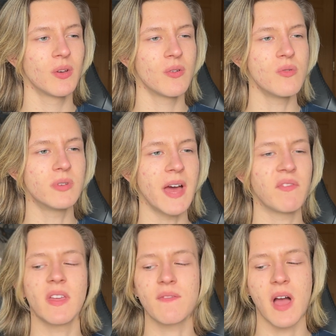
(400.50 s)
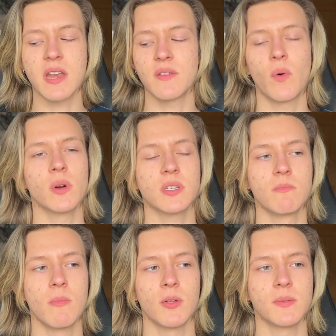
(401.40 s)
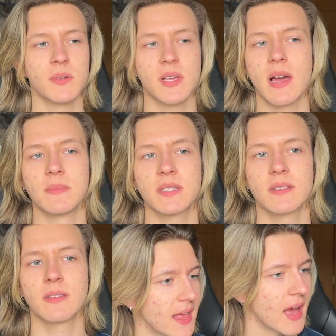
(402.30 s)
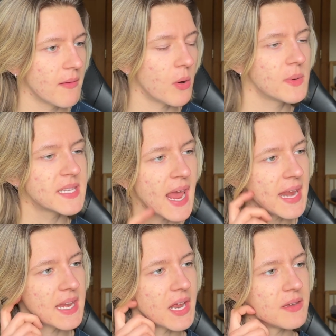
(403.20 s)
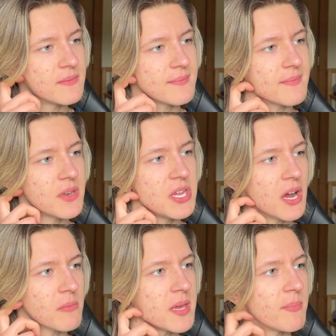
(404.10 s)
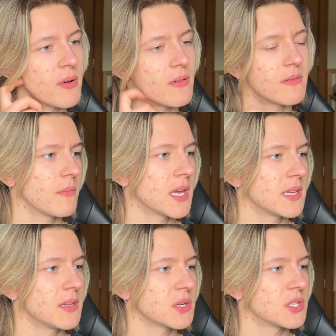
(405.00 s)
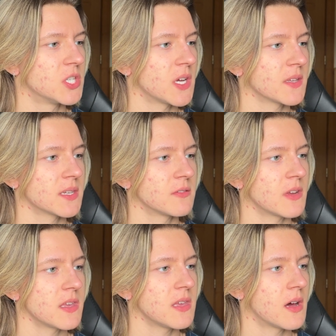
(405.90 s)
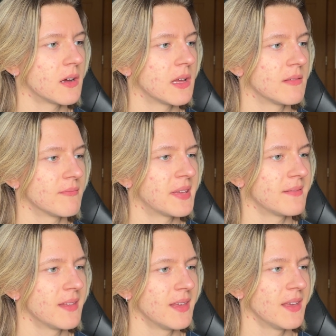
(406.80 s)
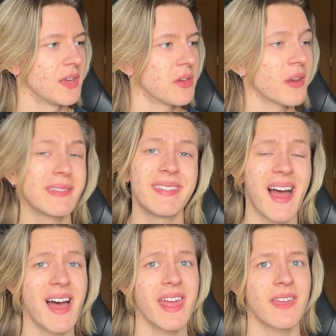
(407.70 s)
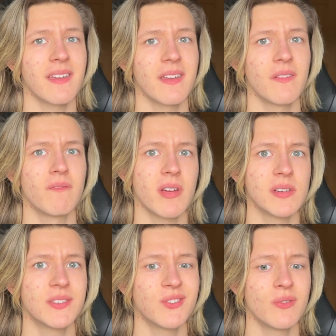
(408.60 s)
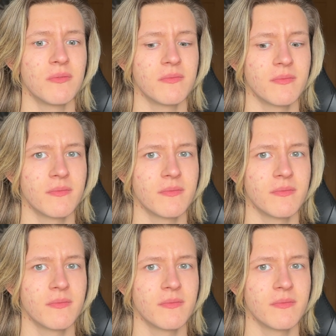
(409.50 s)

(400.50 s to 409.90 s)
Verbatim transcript: who definitely have gotten divorced multiple times. Always hating on young people. You're just jealous because you're not young. You're gonna die very soon.